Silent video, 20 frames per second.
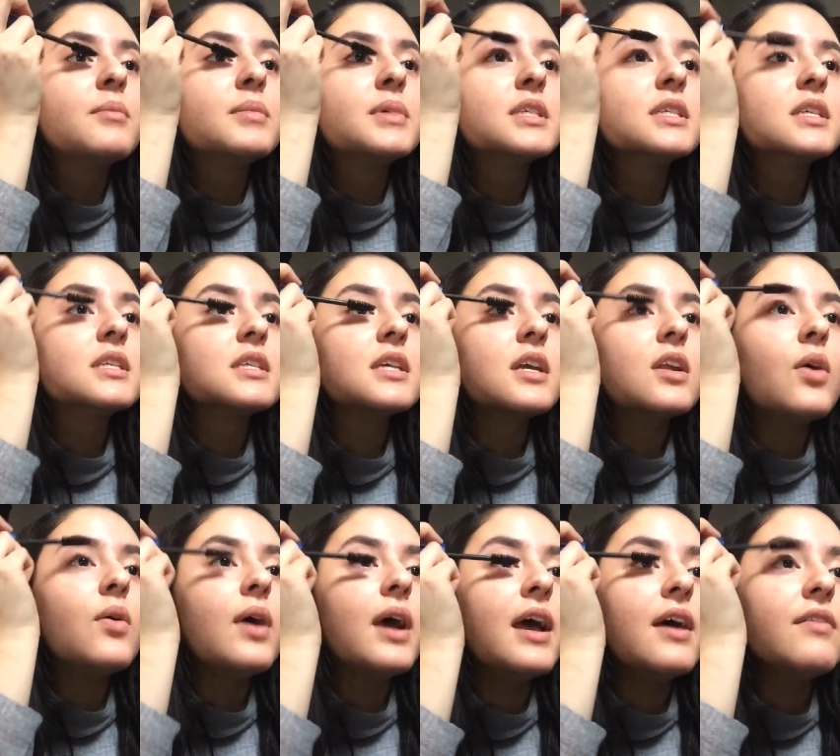But since I
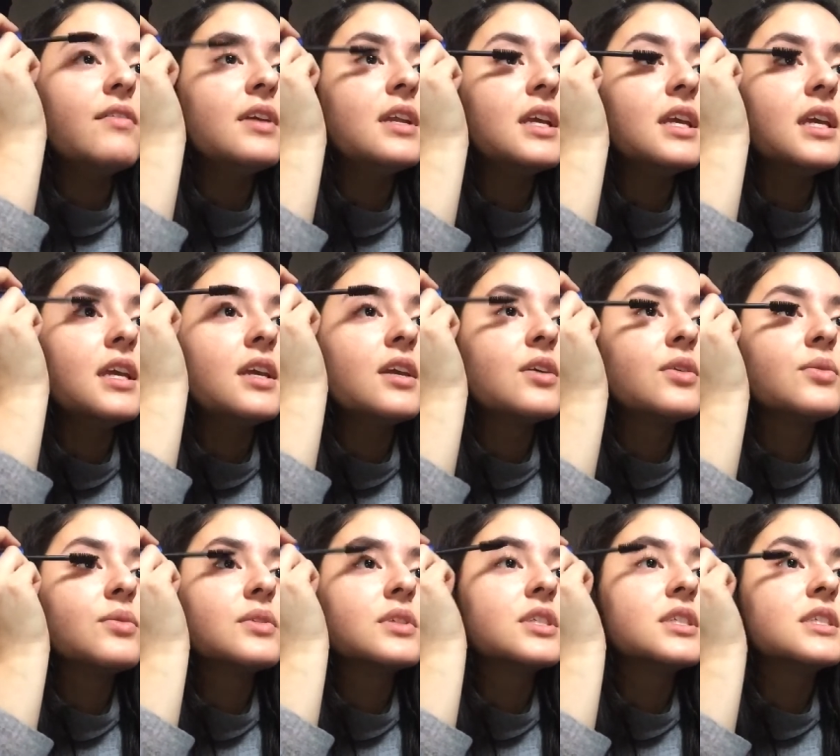don't have any,
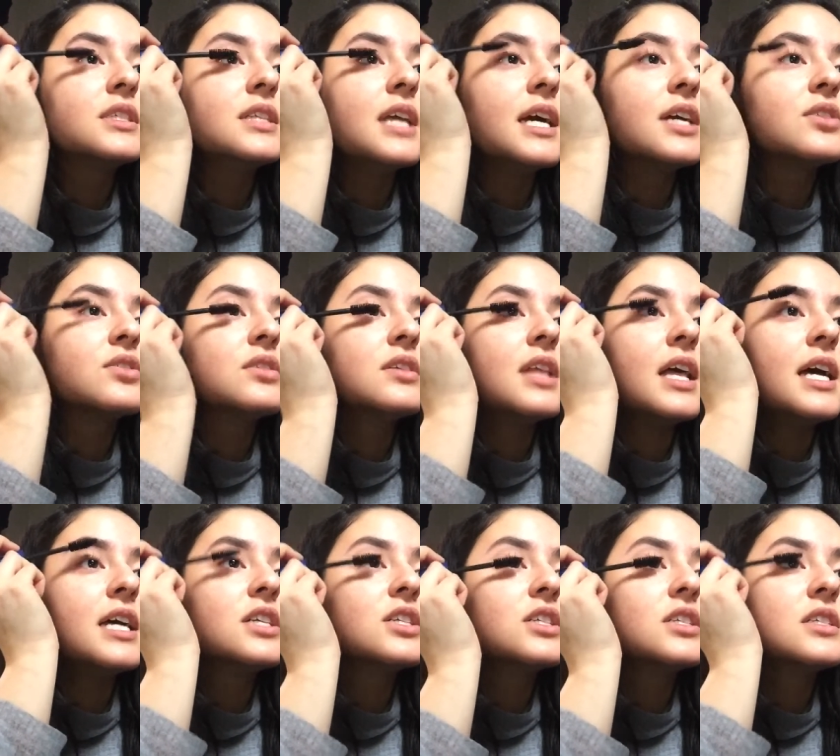just natural
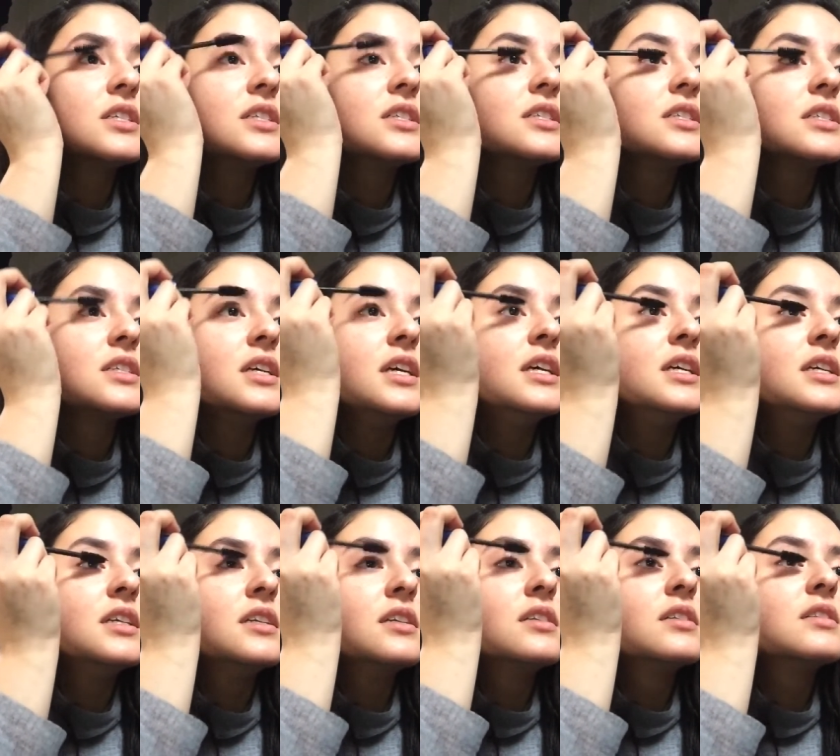lashes
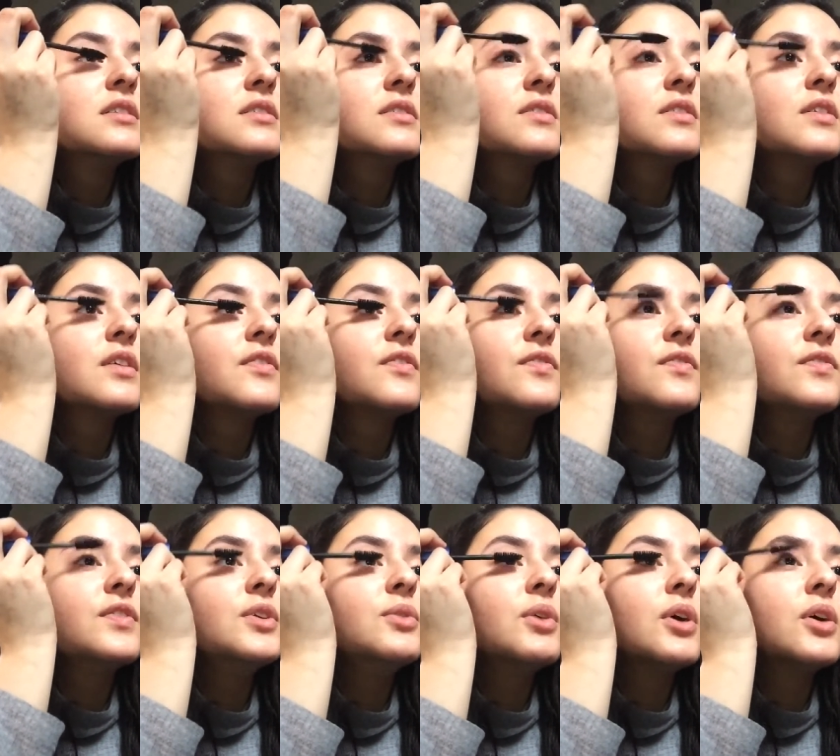and
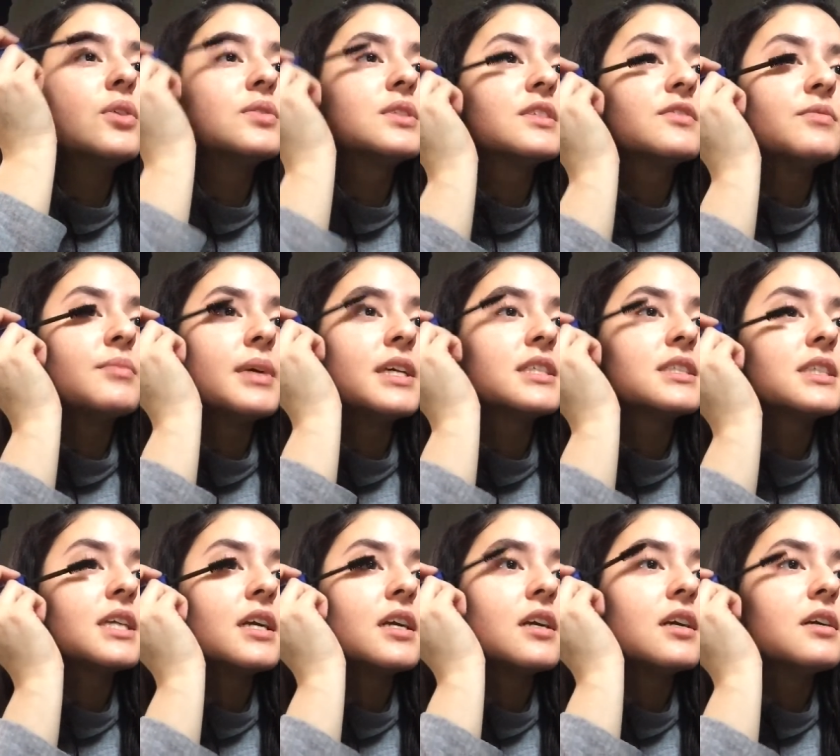a few coats of
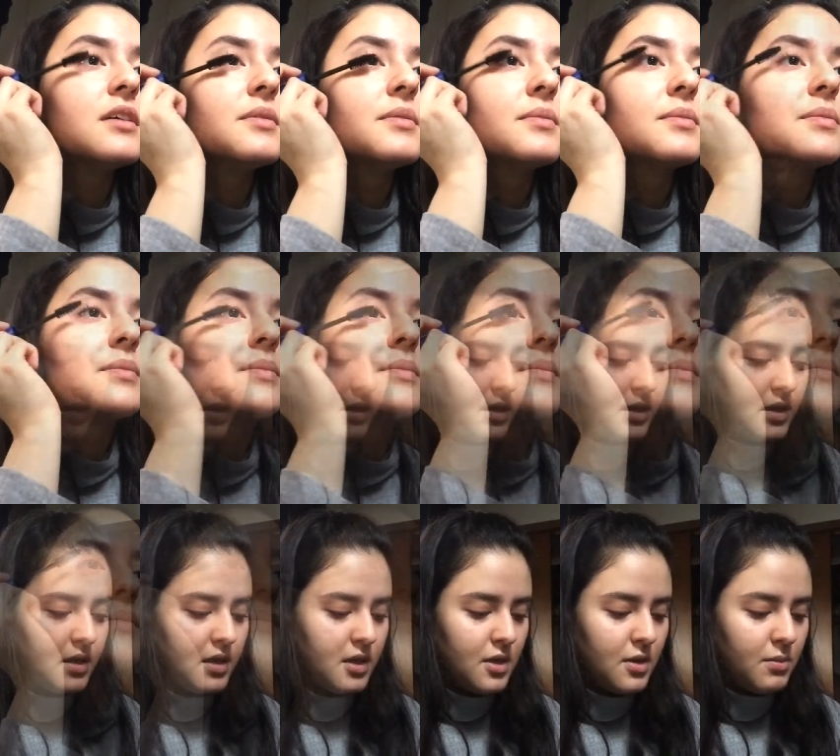mascara.
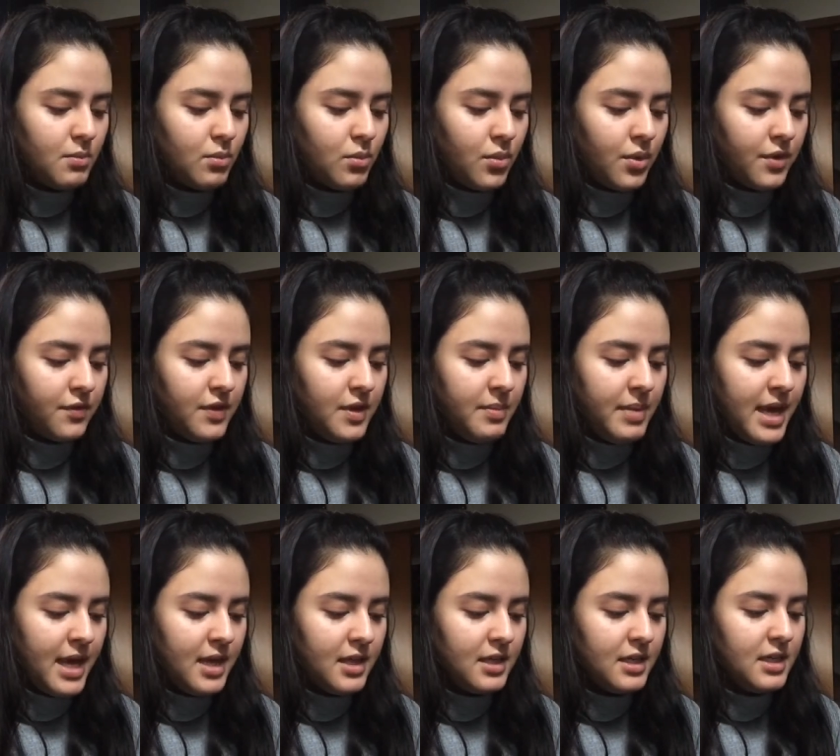Morphe
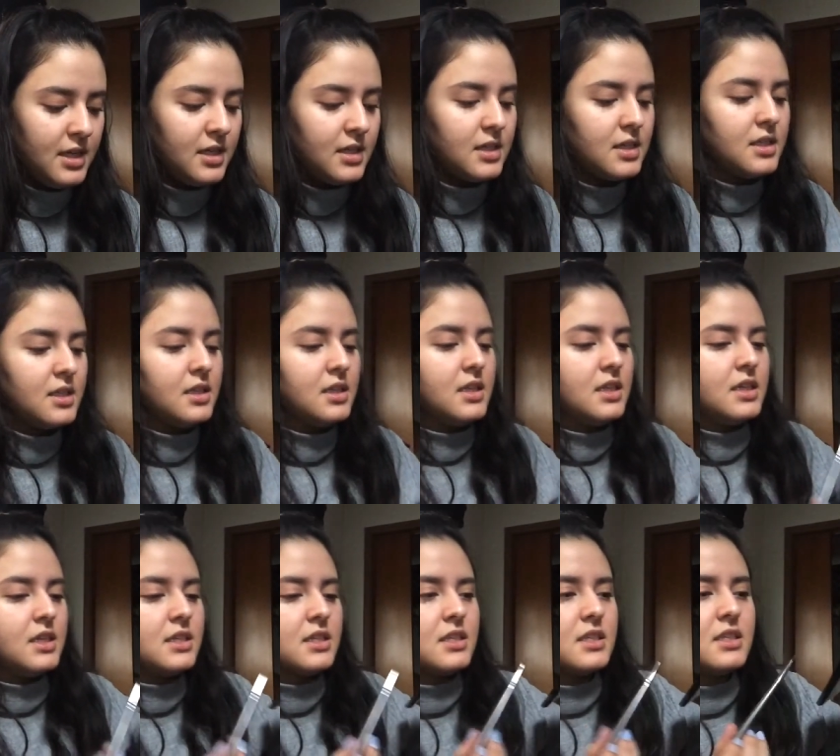palette,
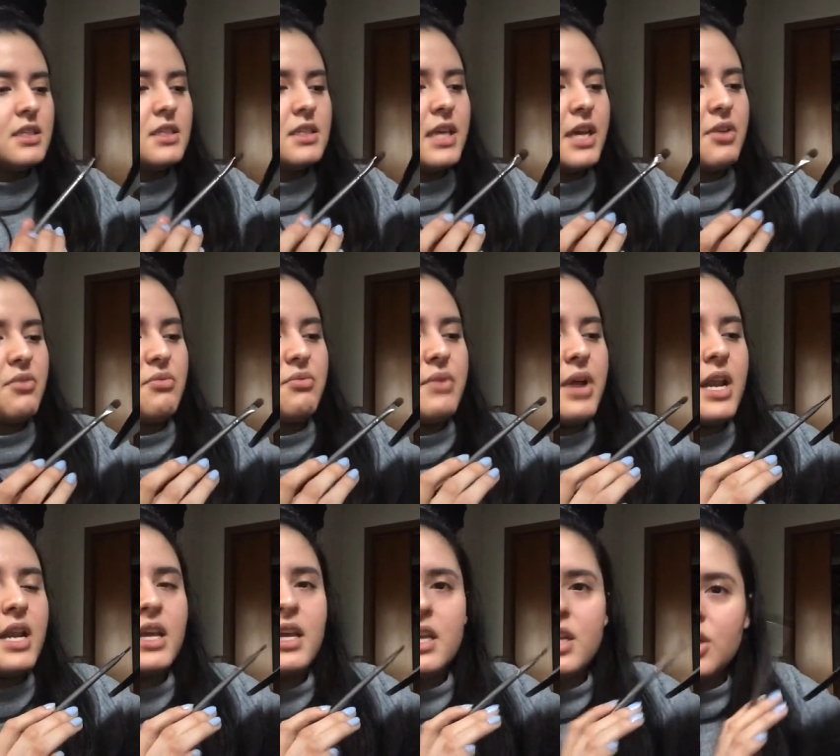this like
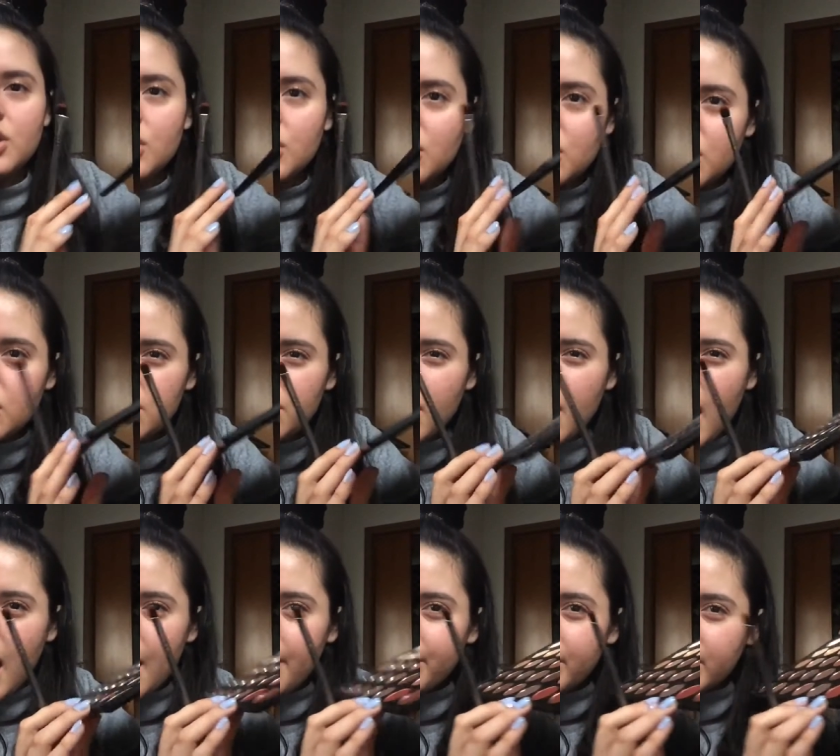reddish
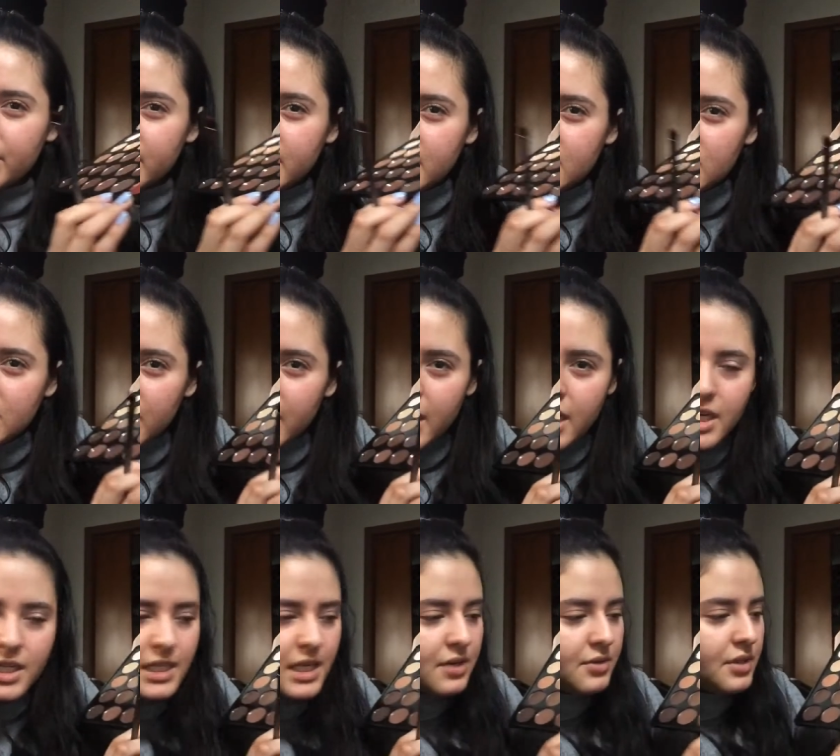coppery
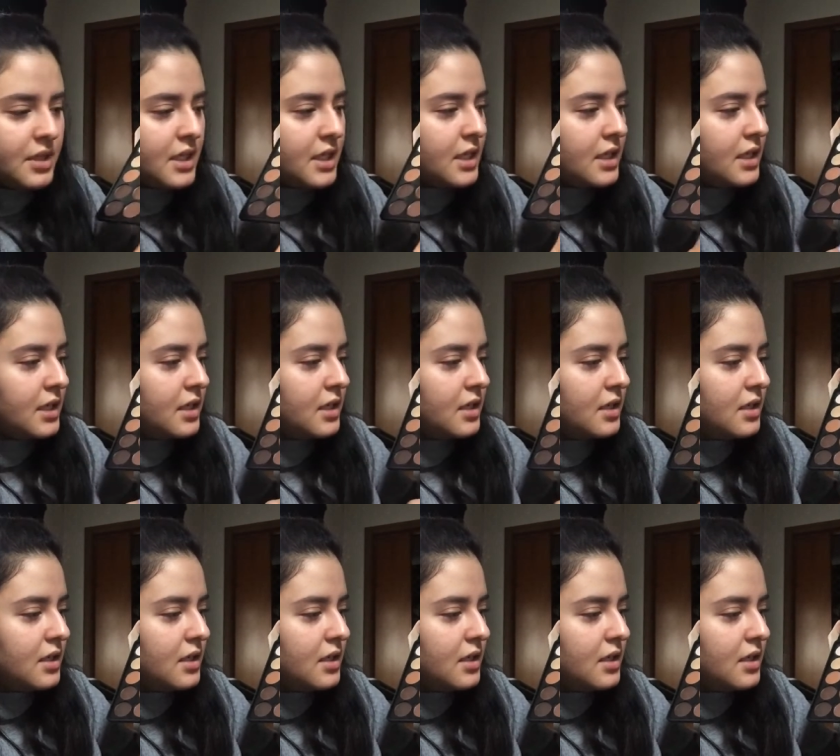shade down here.